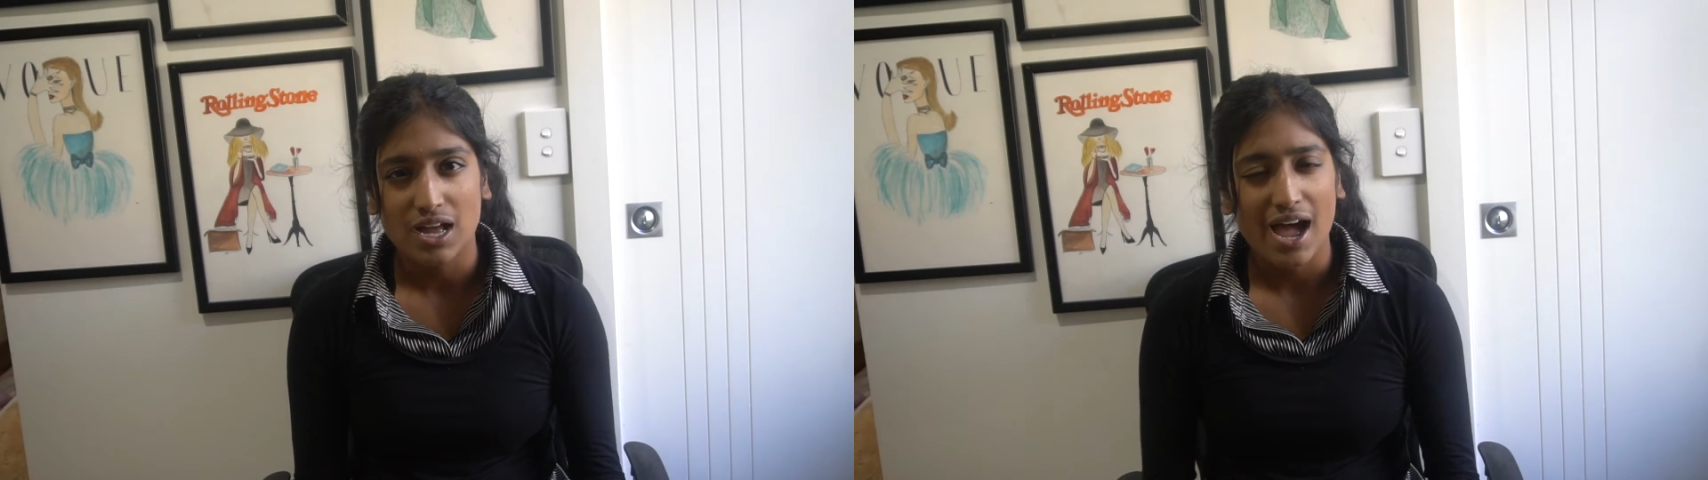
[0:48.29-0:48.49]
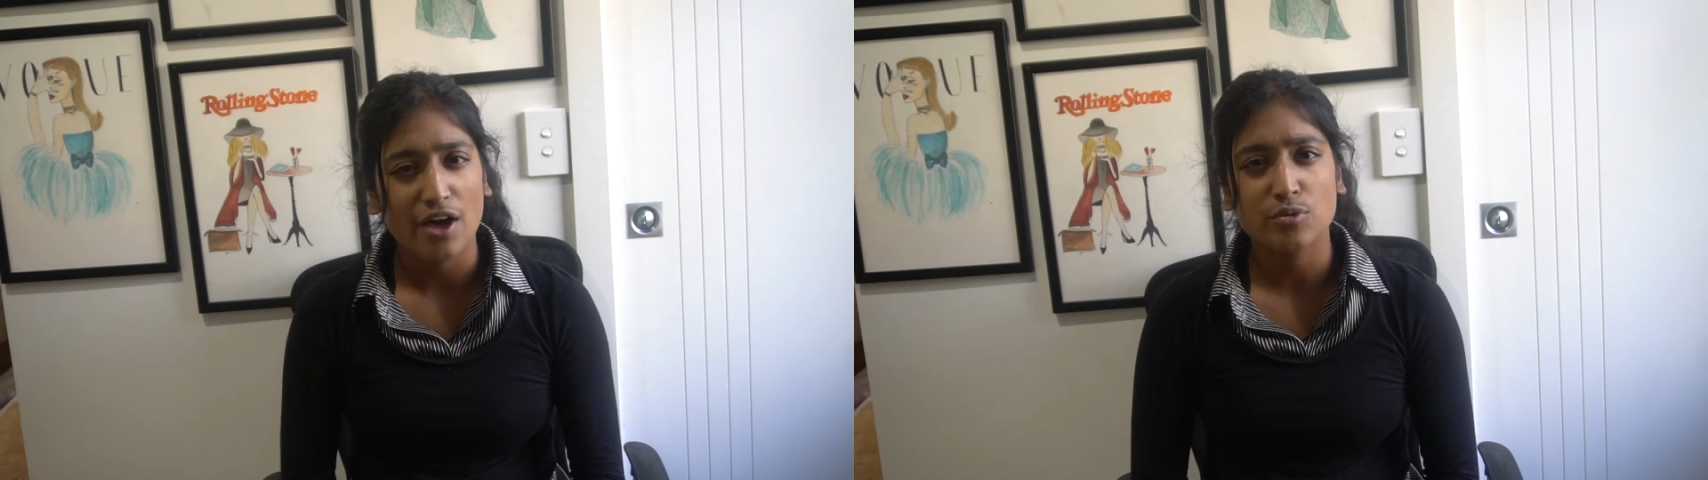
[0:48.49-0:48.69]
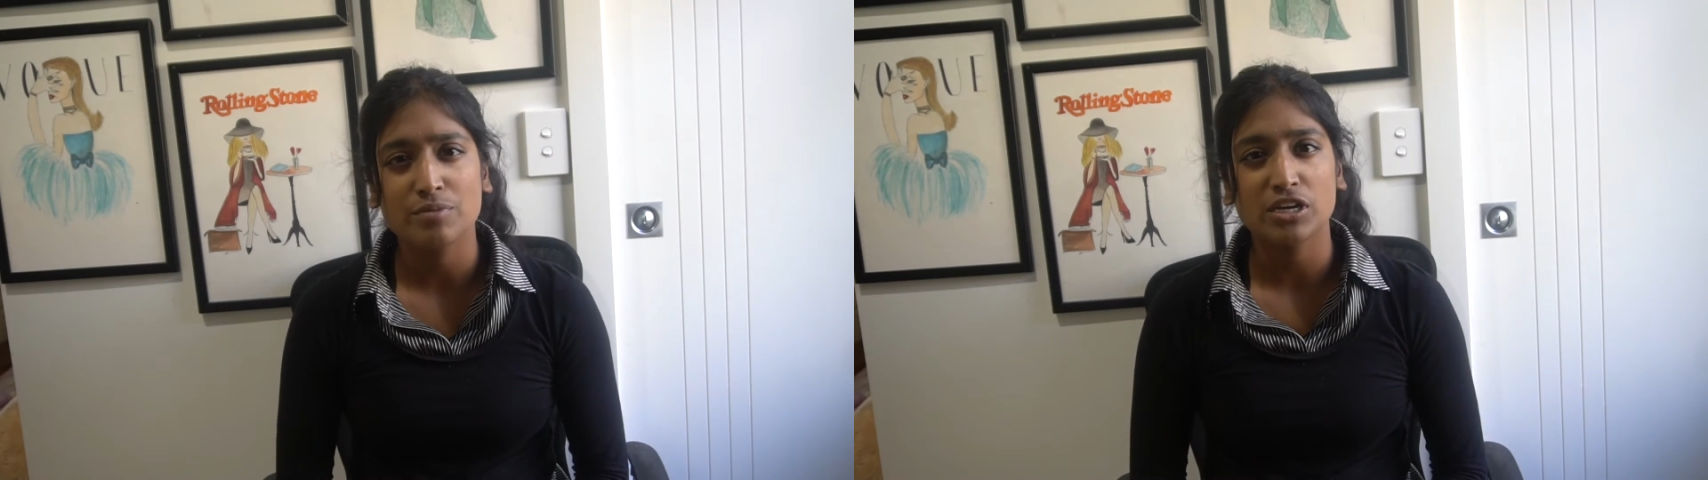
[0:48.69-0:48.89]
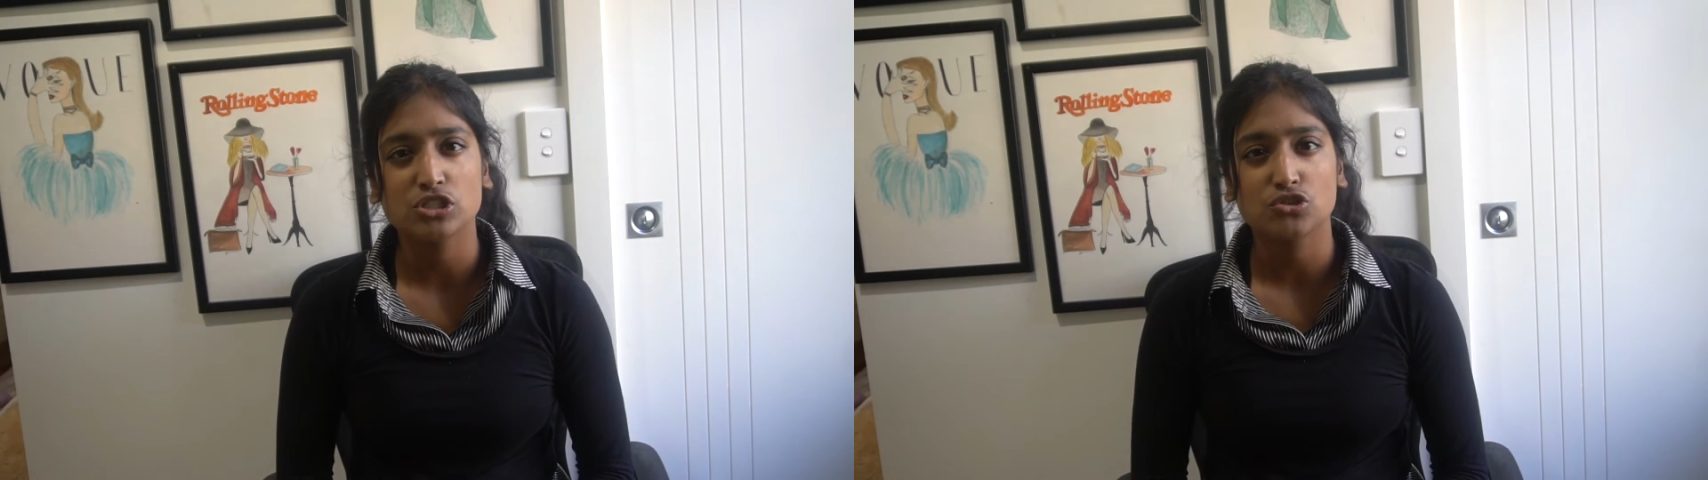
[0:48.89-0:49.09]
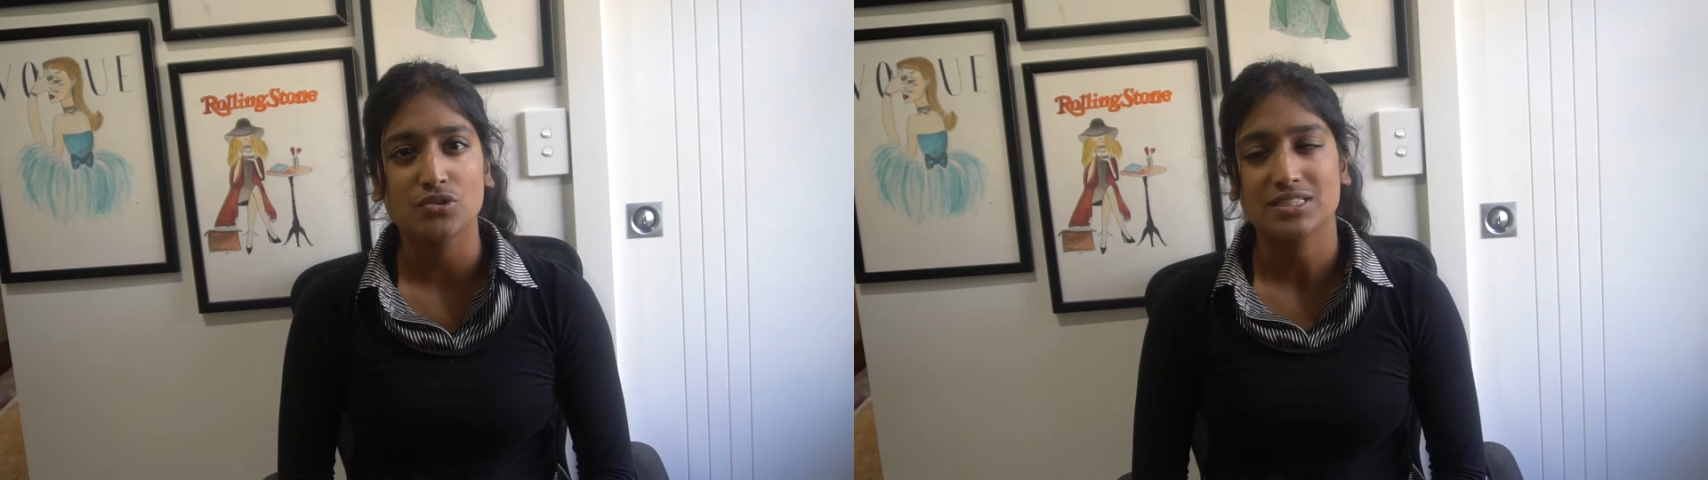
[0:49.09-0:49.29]
How do we make
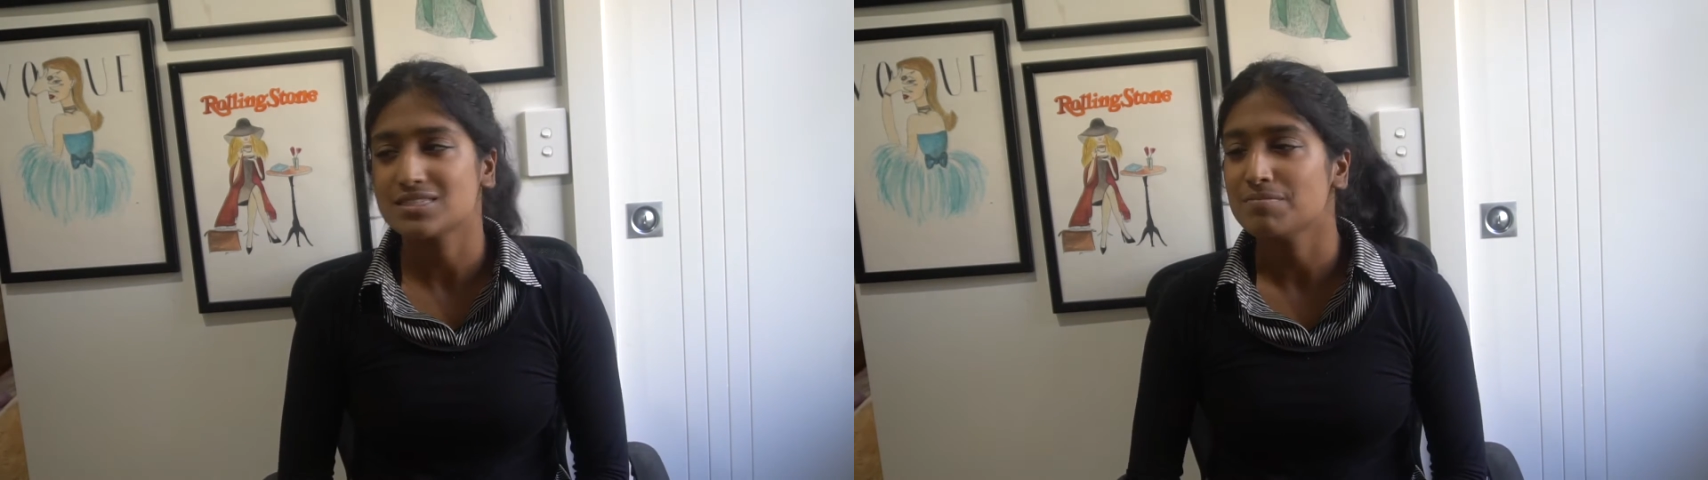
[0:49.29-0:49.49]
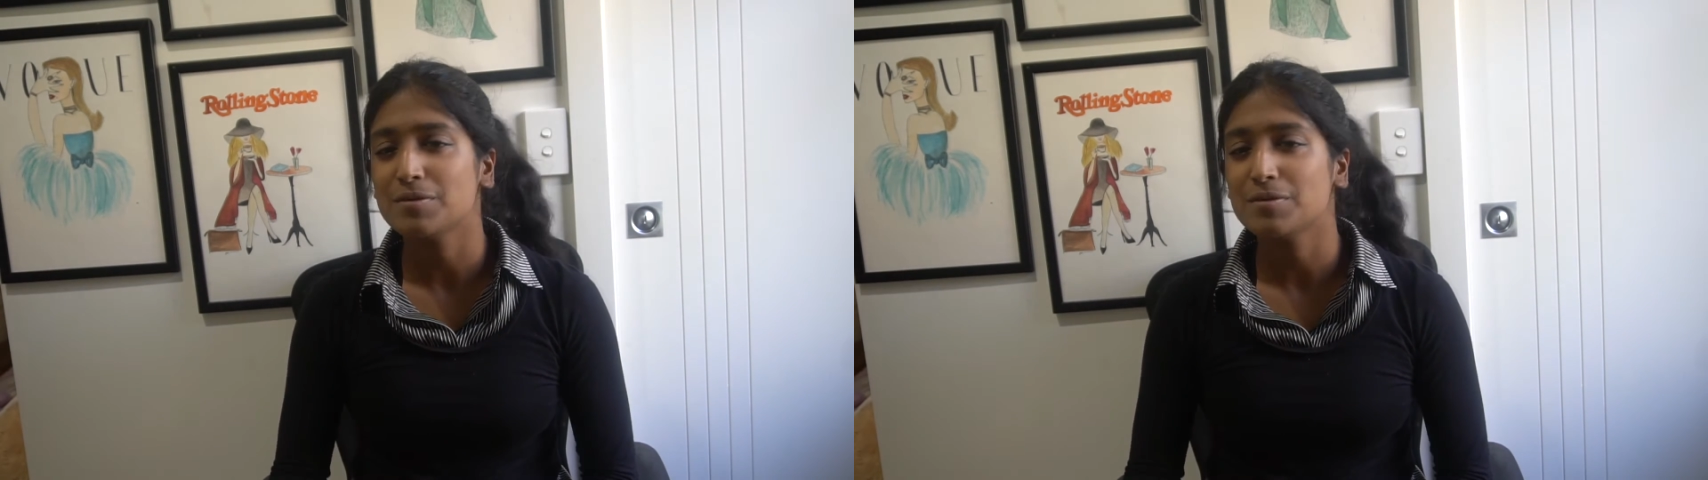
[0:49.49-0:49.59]
sure that some